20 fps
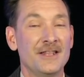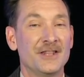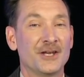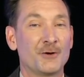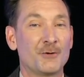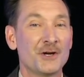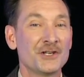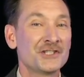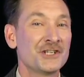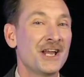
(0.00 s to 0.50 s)
The
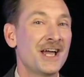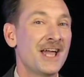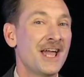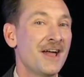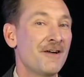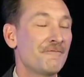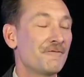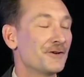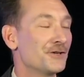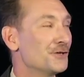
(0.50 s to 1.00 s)
question I
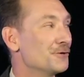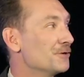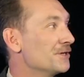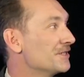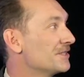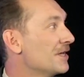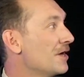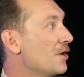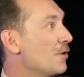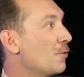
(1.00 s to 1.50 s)
have for you
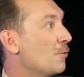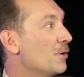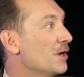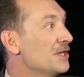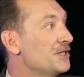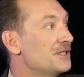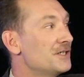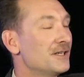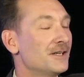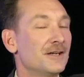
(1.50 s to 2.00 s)
is,
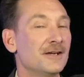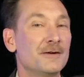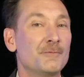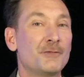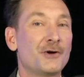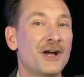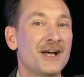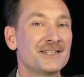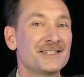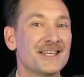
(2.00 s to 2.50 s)
which
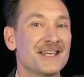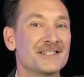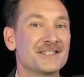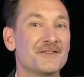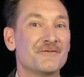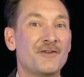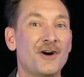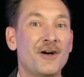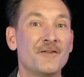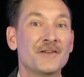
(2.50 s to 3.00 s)
process
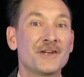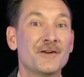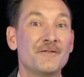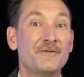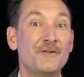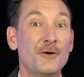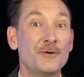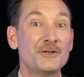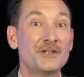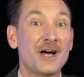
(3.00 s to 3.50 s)
involving a
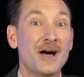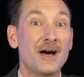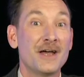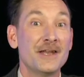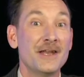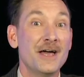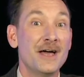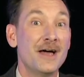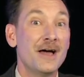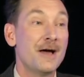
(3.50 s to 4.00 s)

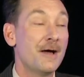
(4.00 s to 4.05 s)
photon